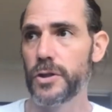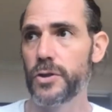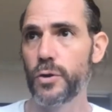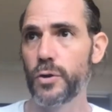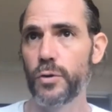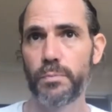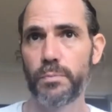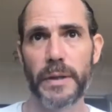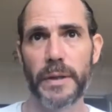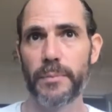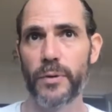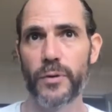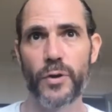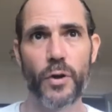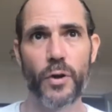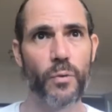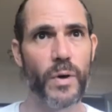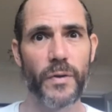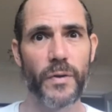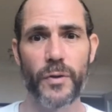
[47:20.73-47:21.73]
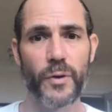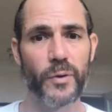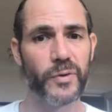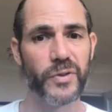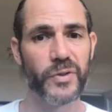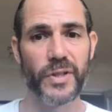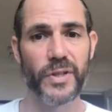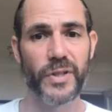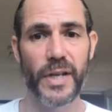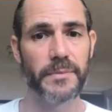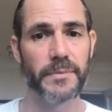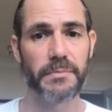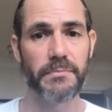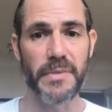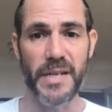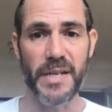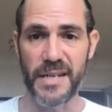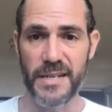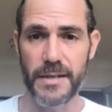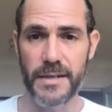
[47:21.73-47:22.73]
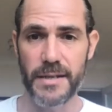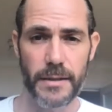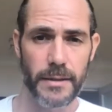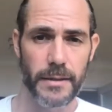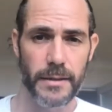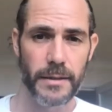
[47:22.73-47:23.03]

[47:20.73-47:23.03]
Do people know what those names mean?